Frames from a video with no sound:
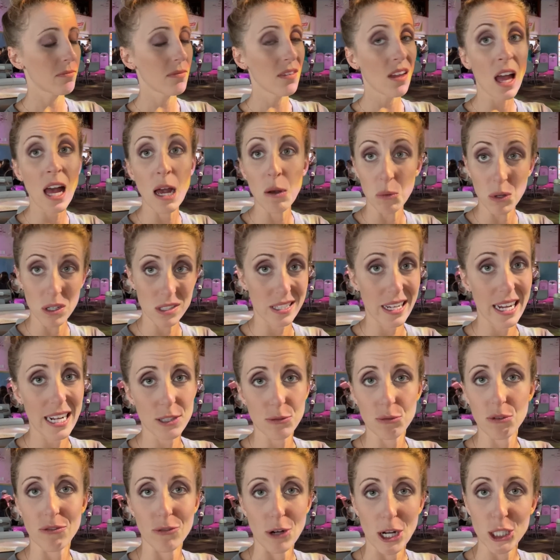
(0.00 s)
I will say it's
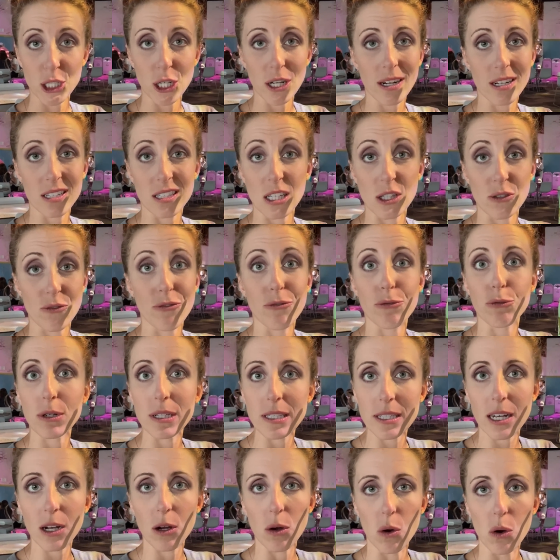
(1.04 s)
refreshing because it's
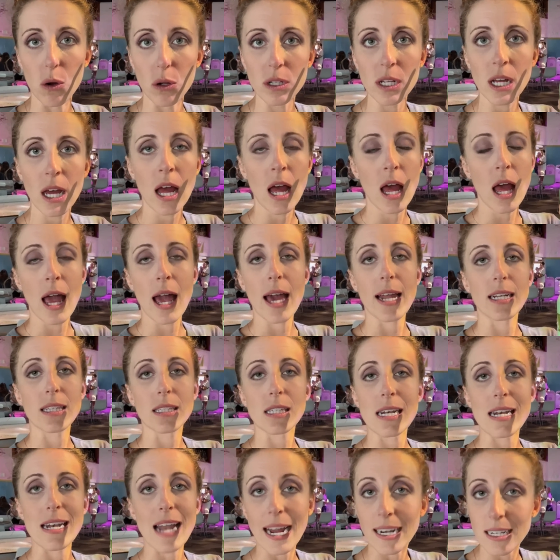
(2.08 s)
freezing cold. And it's
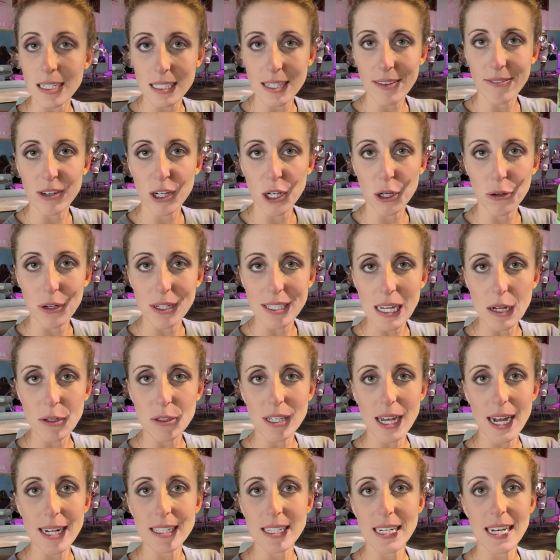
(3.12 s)
97 degrees
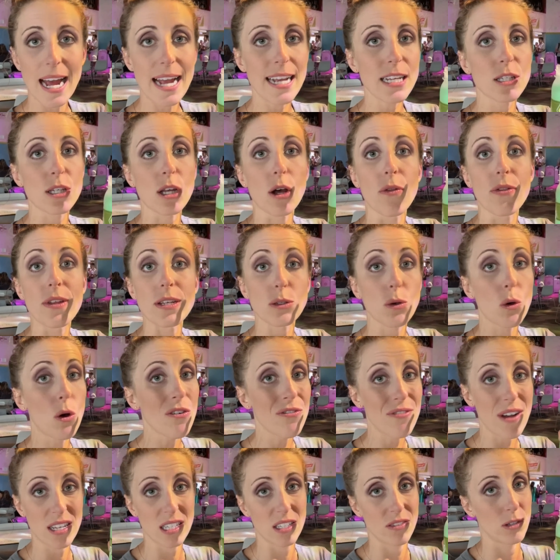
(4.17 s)
outside today, so this whole
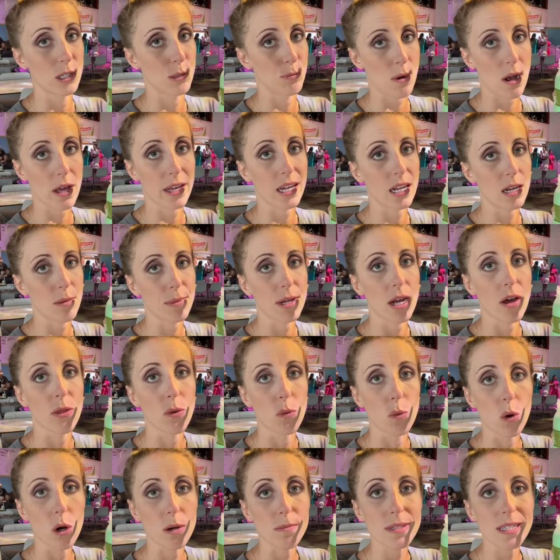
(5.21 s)
festival is probably gonna be on the
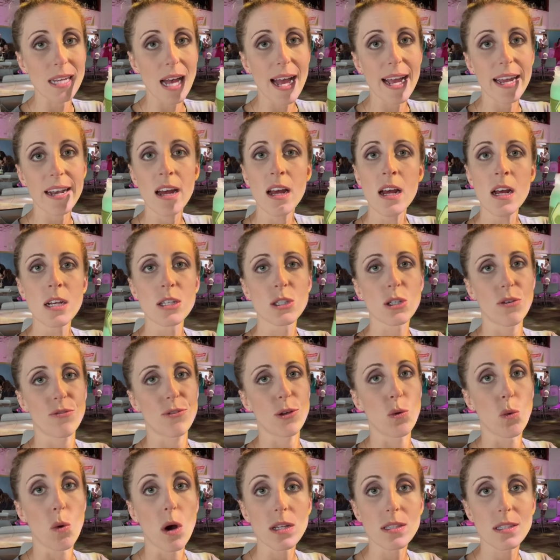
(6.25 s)
warm side. So if you
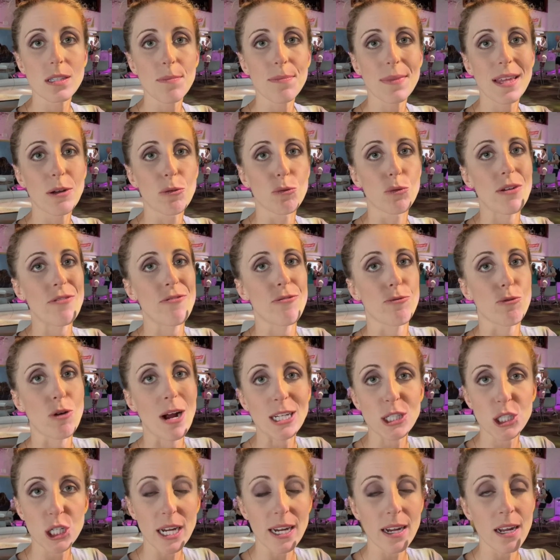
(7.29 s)
want something
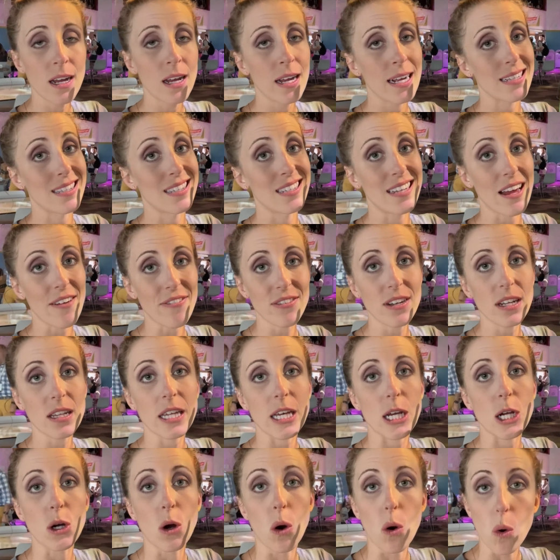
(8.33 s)
refreshing, it's definitely
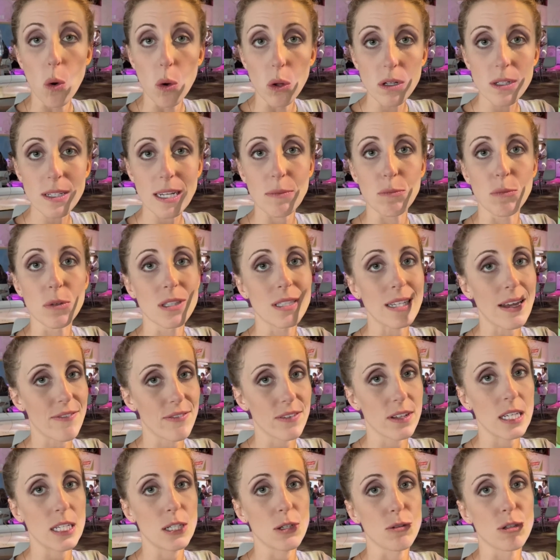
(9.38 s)
cold and will
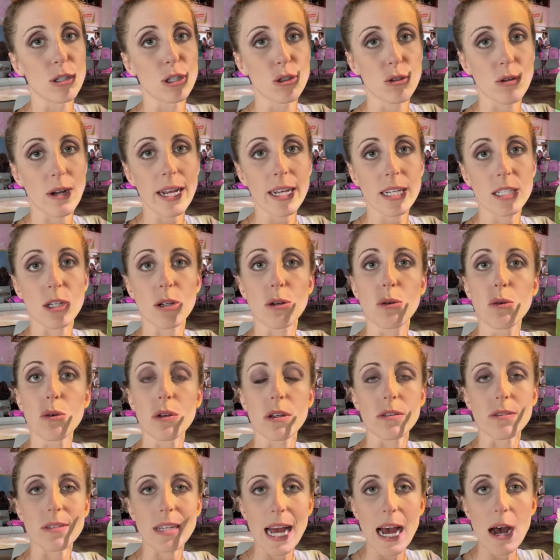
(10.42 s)
definitely do the trick to cool
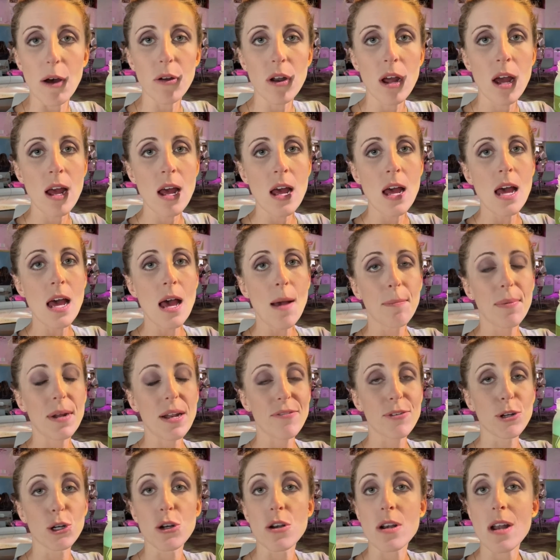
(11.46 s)
you down. But
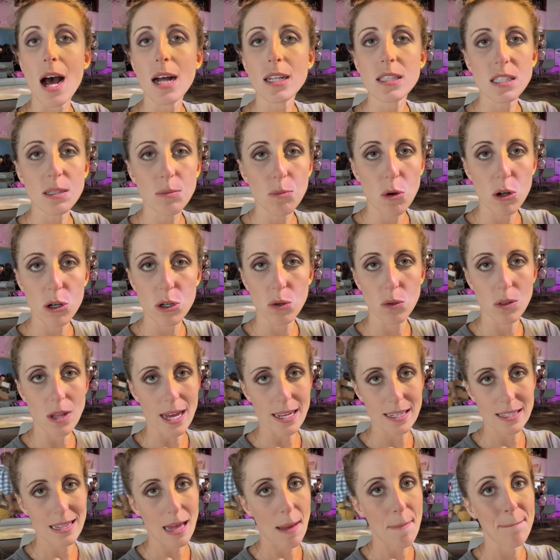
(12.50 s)
if you're not someone who
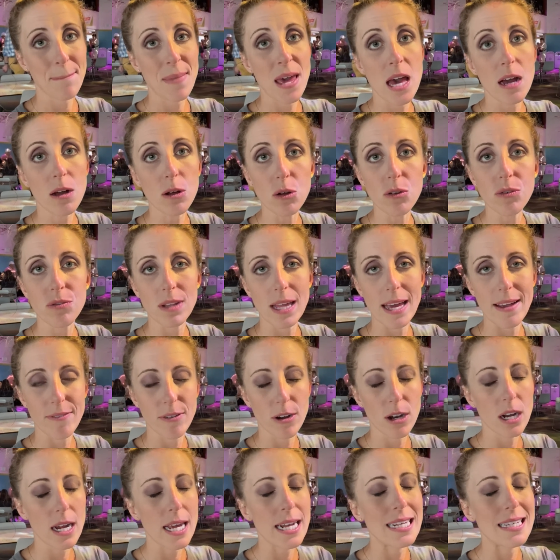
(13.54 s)
likes that pickle
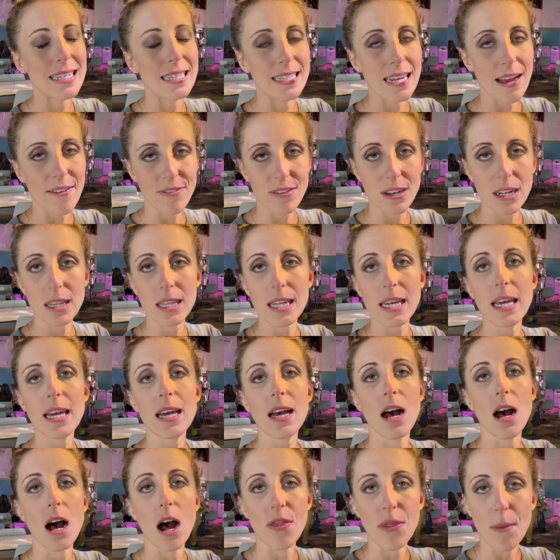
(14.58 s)
flavor, it is definitely
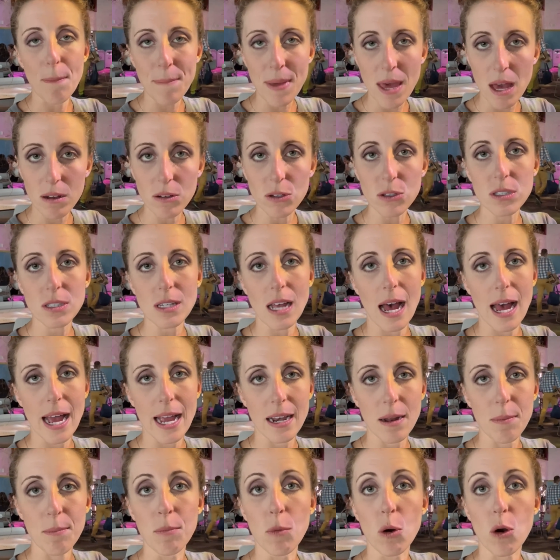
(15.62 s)
on the pickle
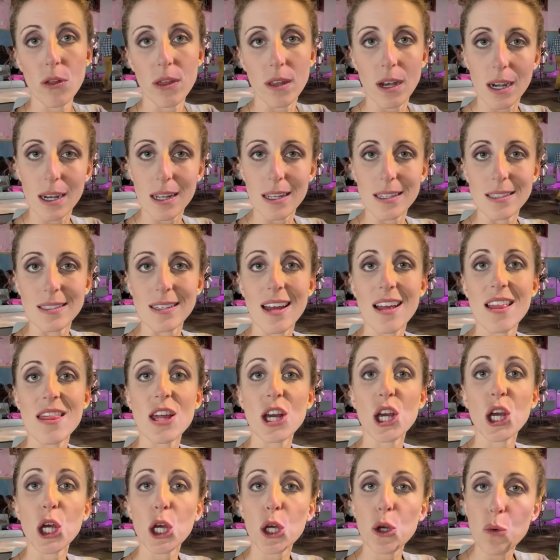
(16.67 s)
side more than it is
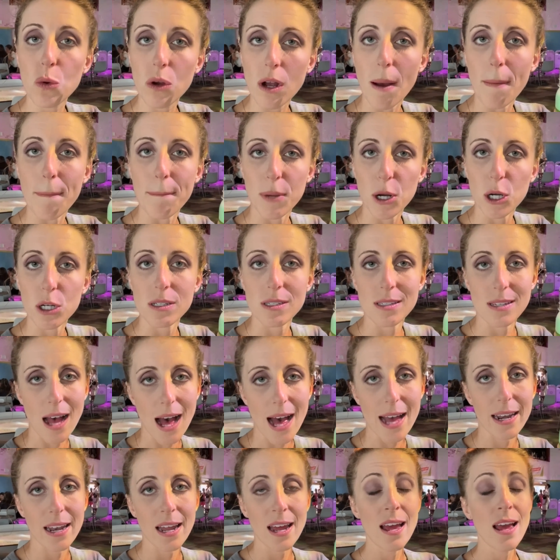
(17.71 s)
the cucumber
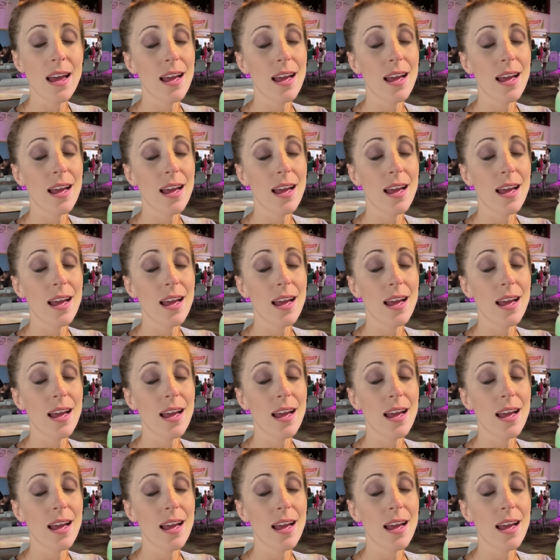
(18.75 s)
side.